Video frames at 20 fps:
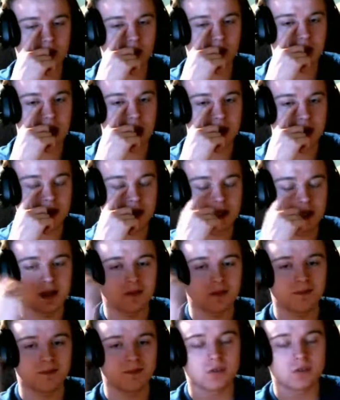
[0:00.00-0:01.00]
I mean,
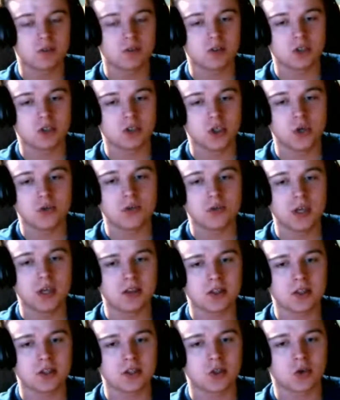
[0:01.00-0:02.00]
do you
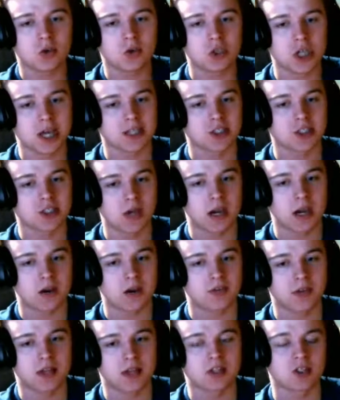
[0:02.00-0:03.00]
think this whole Jack Swagger
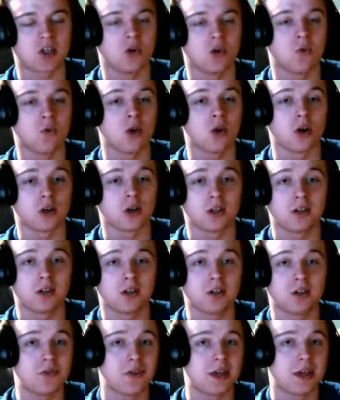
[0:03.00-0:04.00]
thing is going to work?
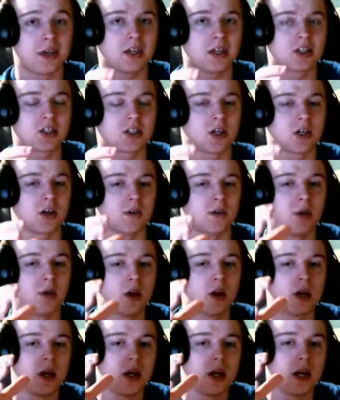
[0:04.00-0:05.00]
Do you think it's gonna
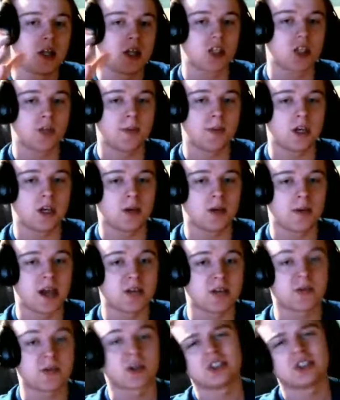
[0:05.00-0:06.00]
be a good
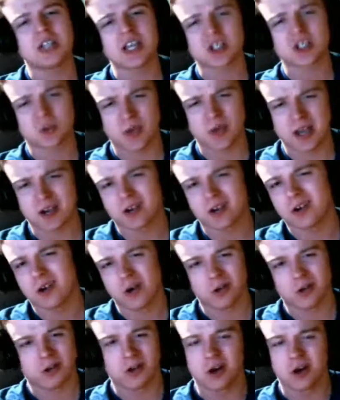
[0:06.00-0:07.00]
match? Because Jack Swagger,
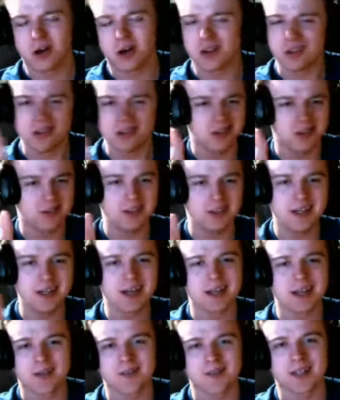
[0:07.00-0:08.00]
all in all, you got
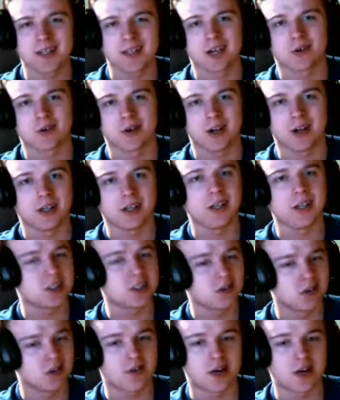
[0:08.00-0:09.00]
to give the guy credit. He's a
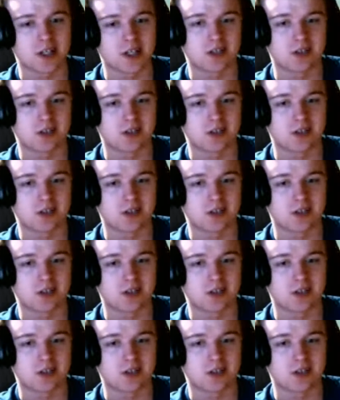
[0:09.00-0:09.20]
great wrestler.